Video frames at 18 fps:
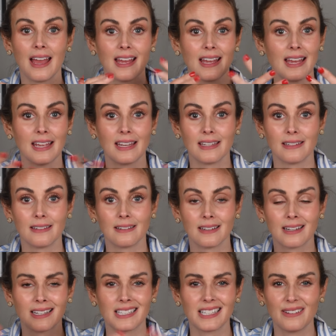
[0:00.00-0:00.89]

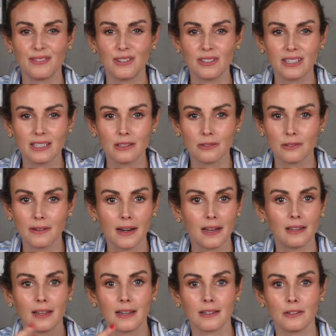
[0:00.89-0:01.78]
and because I feel like there are
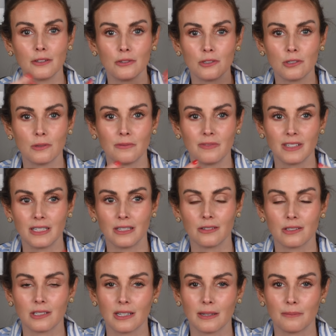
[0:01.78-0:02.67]
not a lot of YouTube
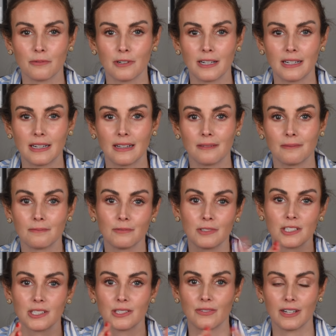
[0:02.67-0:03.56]
videos up right now,
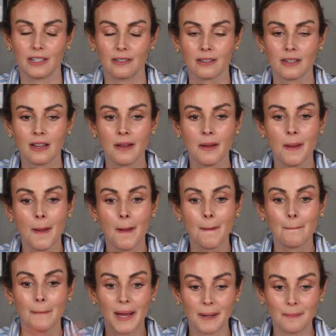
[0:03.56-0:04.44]
which is fair.
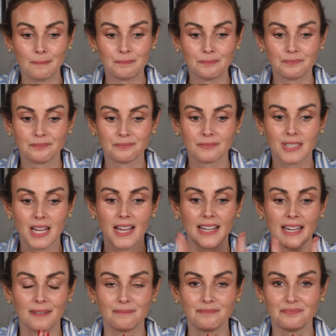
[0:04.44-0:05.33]
But
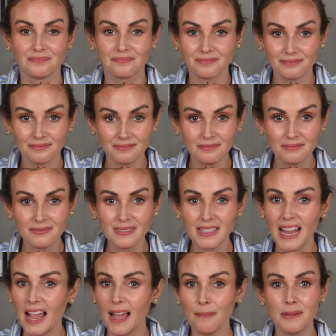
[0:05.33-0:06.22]
again,
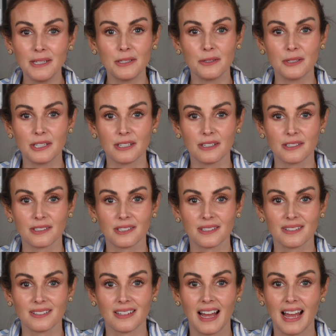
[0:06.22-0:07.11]
Happy New
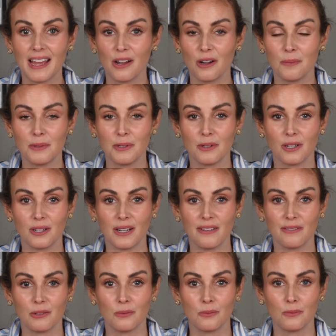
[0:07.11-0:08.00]
Year's. I hope you all
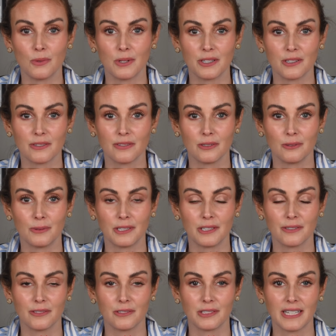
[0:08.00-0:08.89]
have a wonderful,
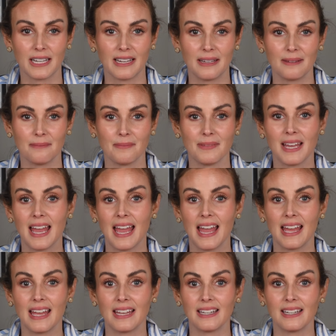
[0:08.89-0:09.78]
wonderful time
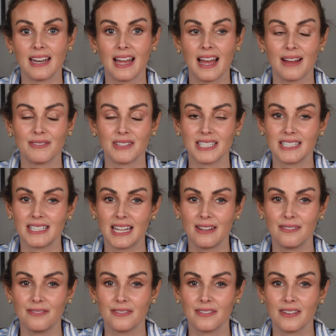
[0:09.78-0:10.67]
and have a
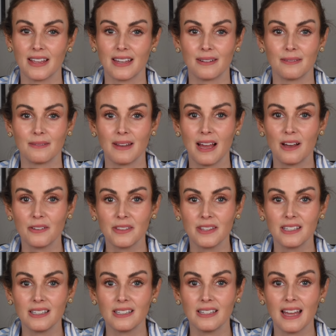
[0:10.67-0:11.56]
safe and
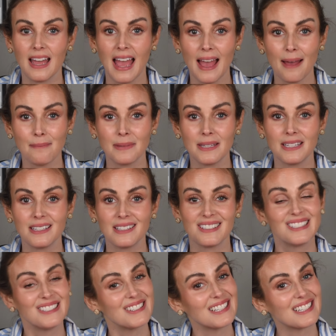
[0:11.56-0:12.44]
healthy, happy
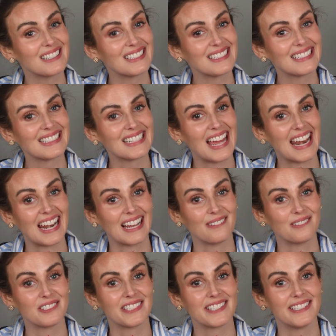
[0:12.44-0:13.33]
new year. And I
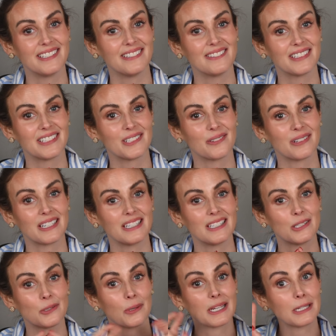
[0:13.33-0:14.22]
will see you in
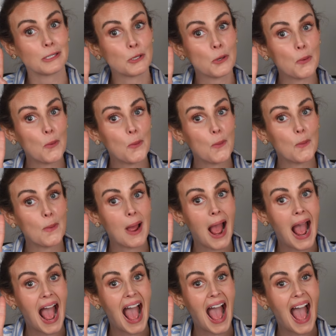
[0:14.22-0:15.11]
2022.
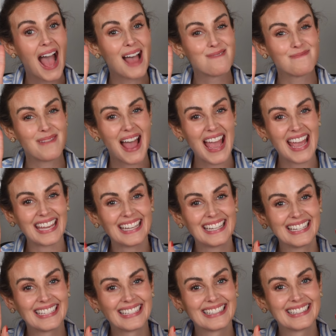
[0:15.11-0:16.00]
Bye.